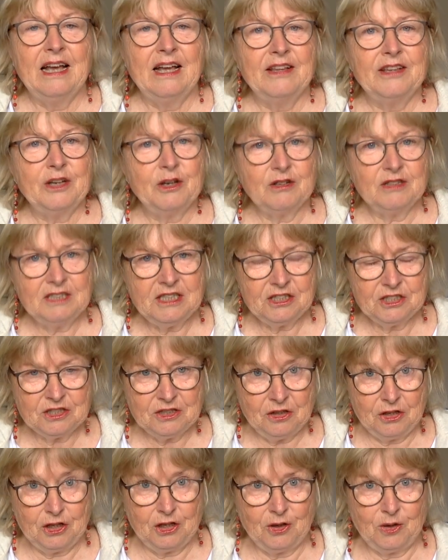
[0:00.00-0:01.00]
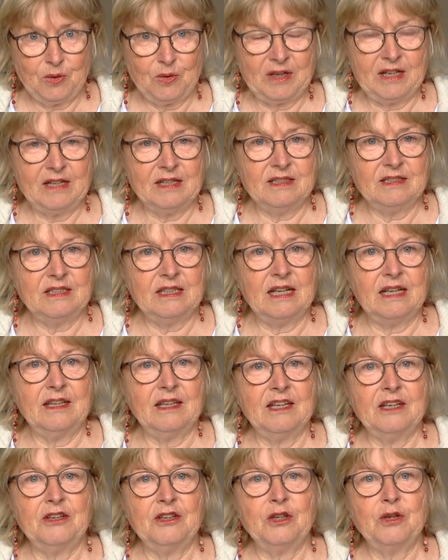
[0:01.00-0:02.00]
The condition though is
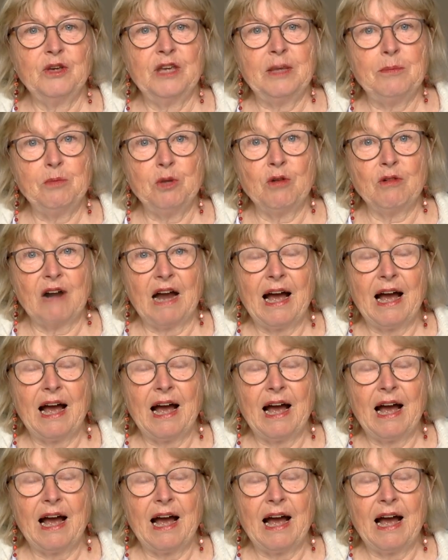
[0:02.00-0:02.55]
that you keep your